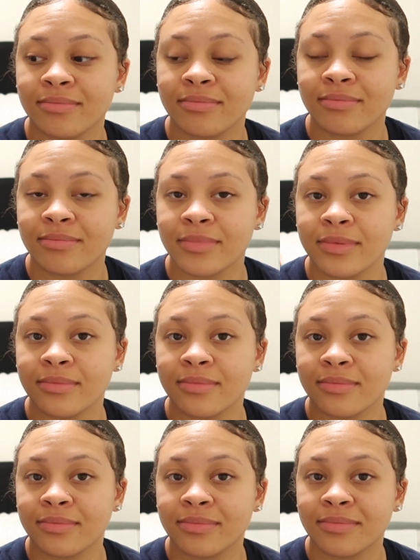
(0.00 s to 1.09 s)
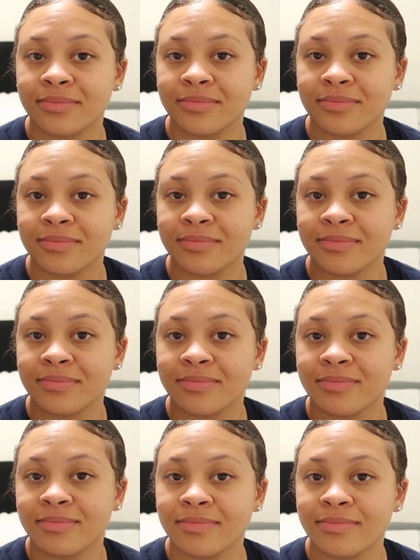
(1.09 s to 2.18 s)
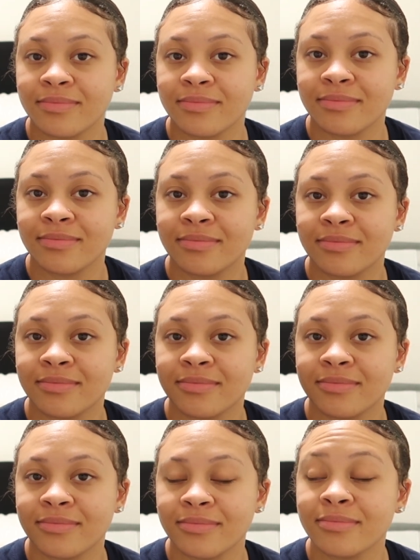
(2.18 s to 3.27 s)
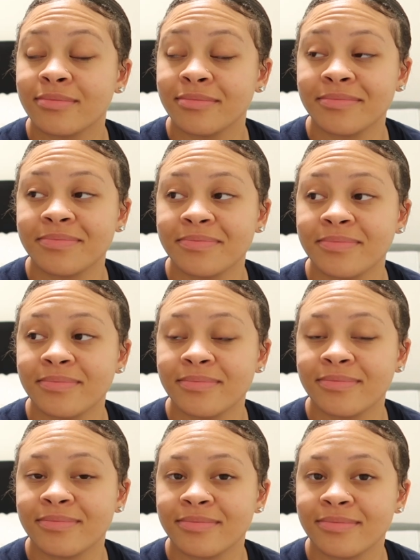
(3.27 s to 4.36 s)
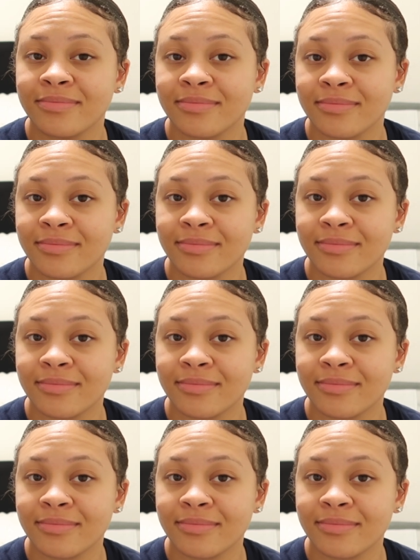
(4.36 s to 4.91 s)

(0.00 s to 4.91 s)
This person isn't speaking.